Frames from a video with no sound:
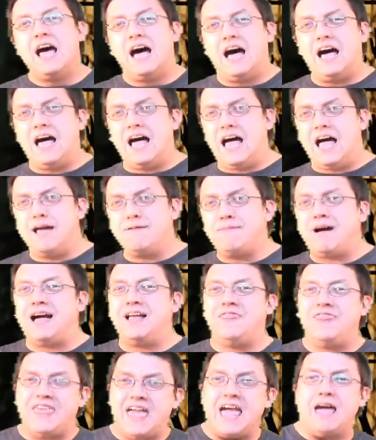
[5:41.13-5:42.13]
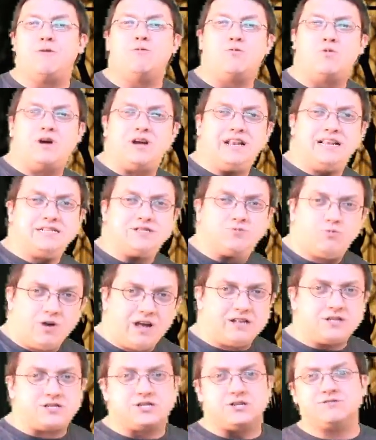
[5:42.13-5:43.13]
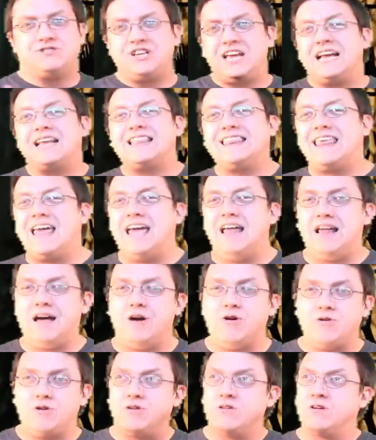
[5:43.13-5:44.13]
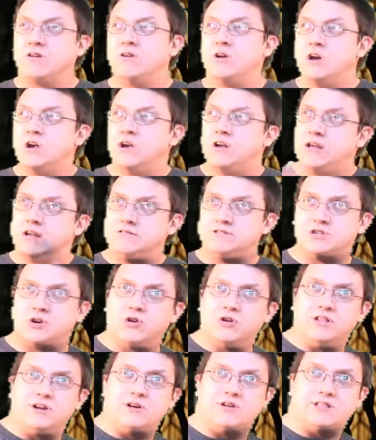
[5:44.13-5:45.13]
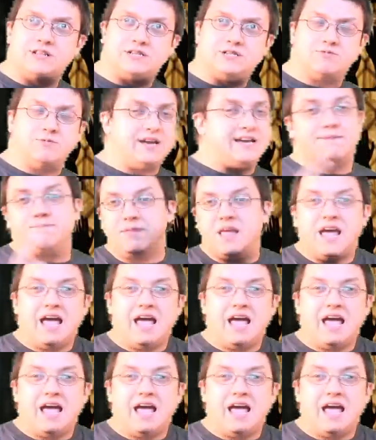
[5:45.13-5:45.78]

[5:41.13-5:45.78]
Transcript: I'm on that one as well, so check that out, or that was earlier this week.